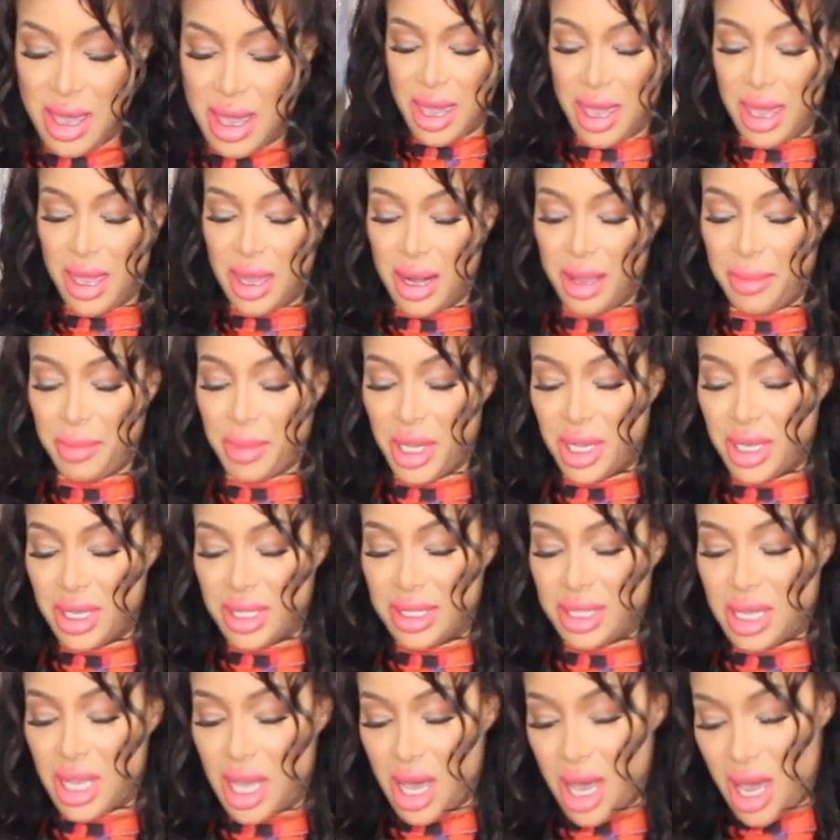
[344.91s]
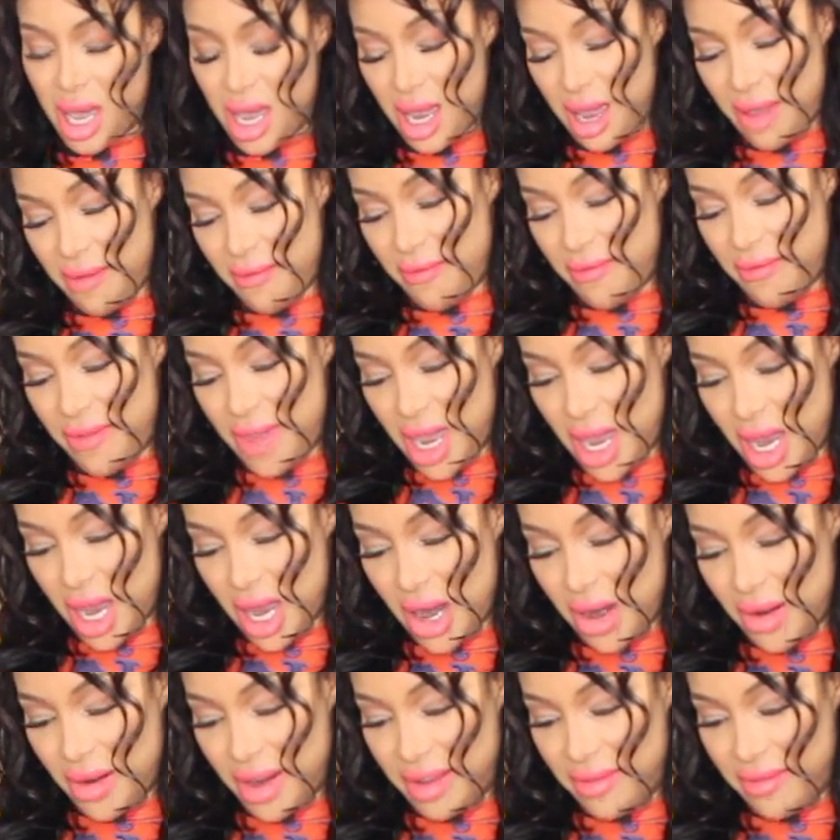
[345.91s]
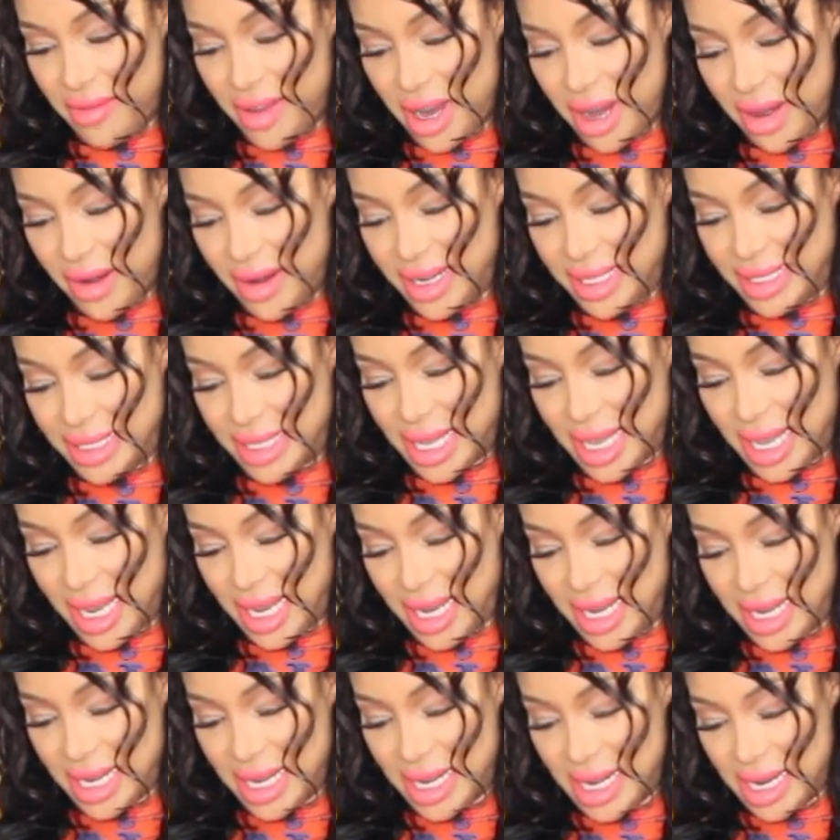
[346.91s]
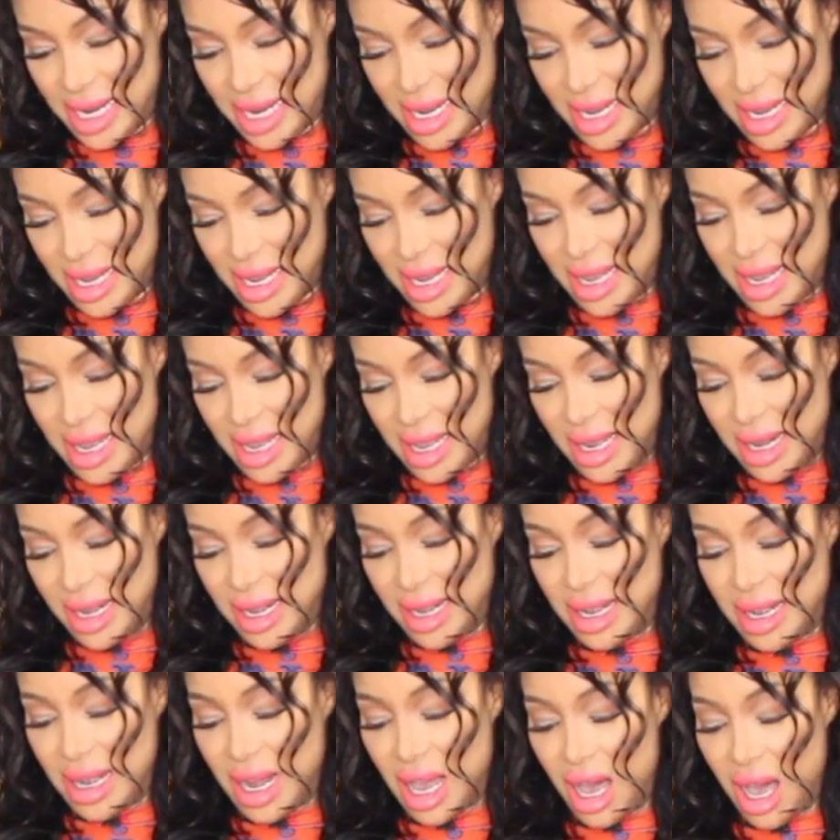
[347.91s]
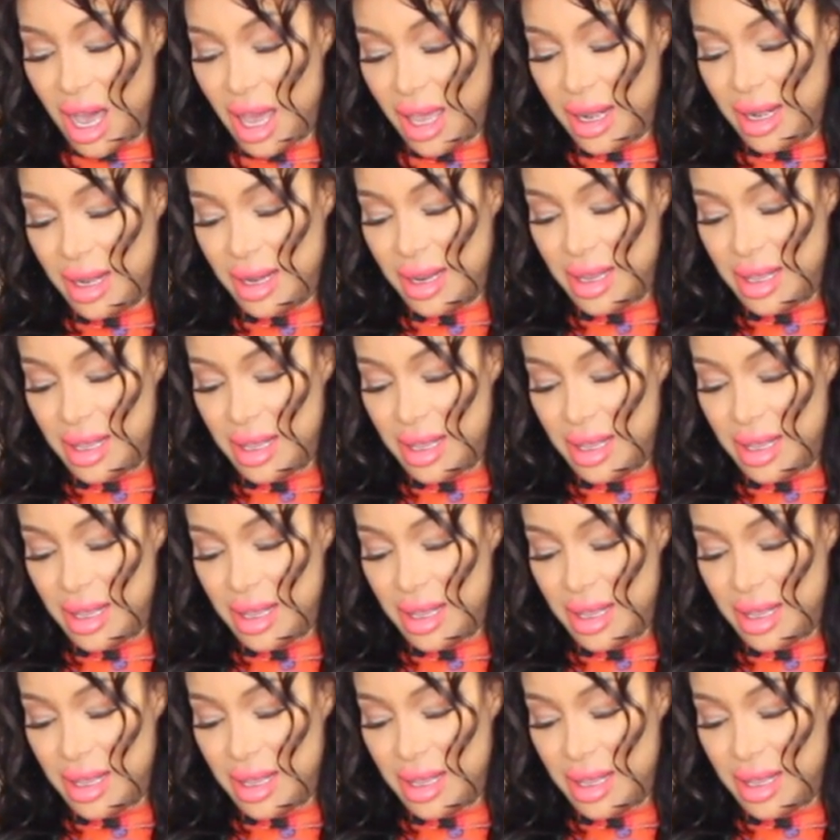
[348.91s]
and I'm going to tie a very, very tight knot.